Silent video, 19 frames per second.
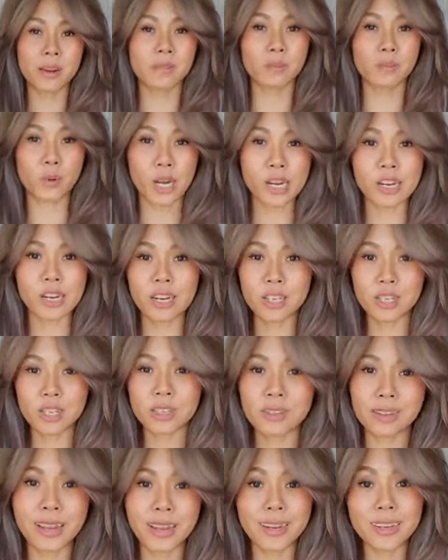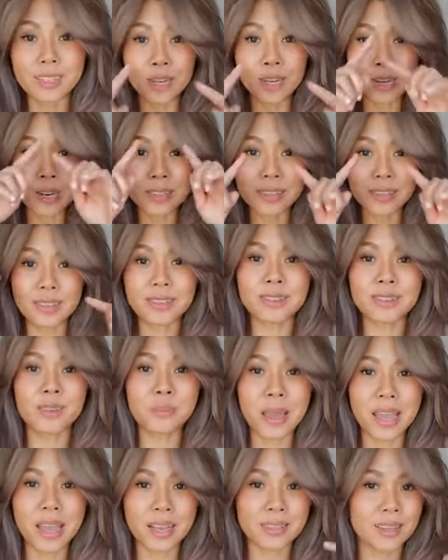of breakage and it turns into
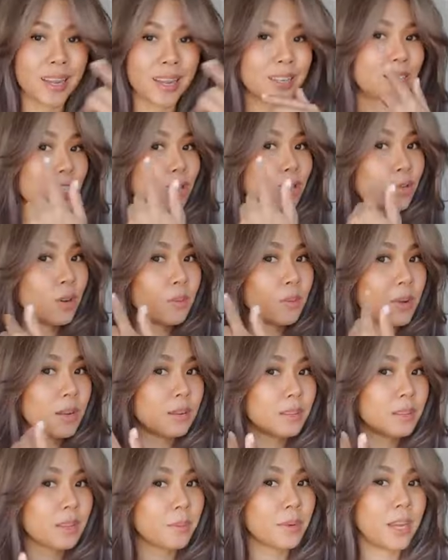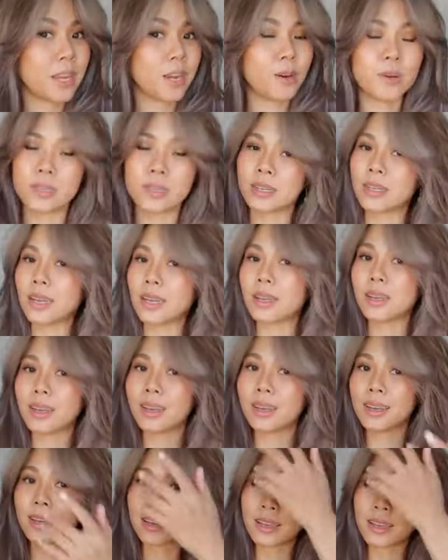bangs, and I just trim it some layers in it
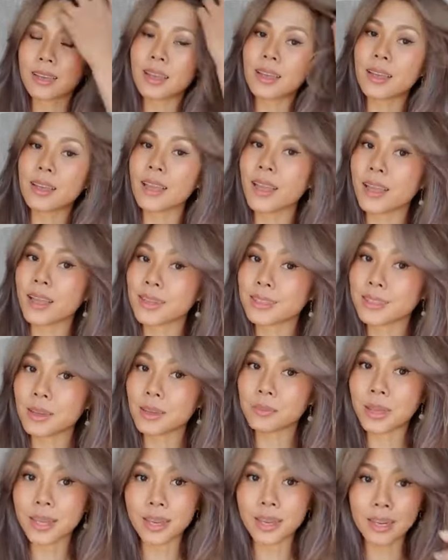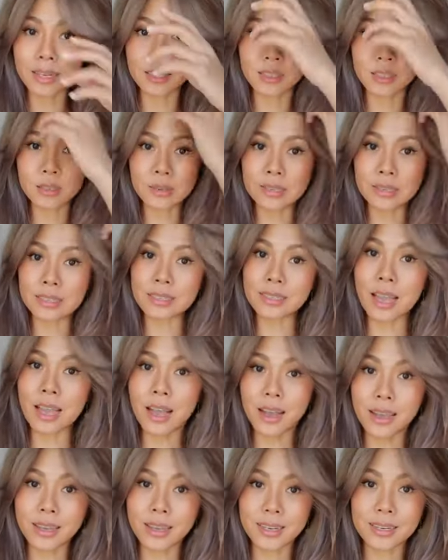and make it into a
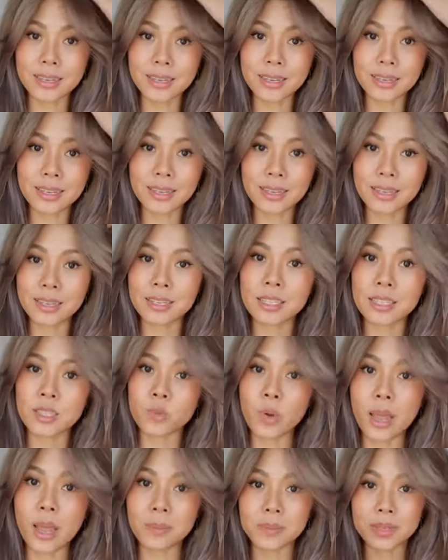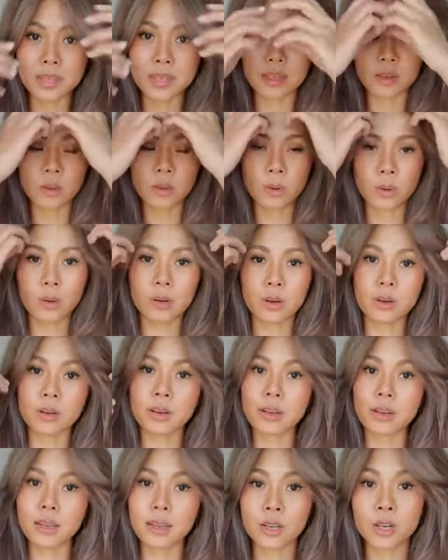side swept or
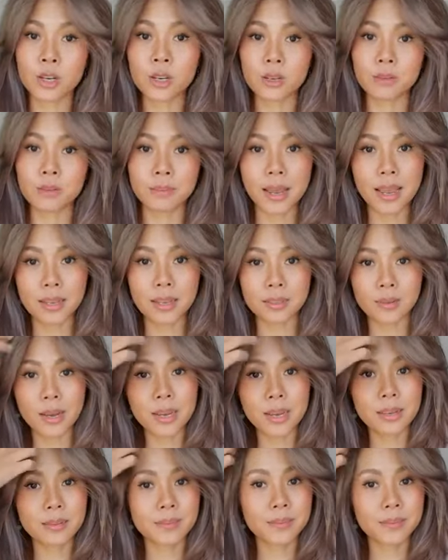curtain bangs, right?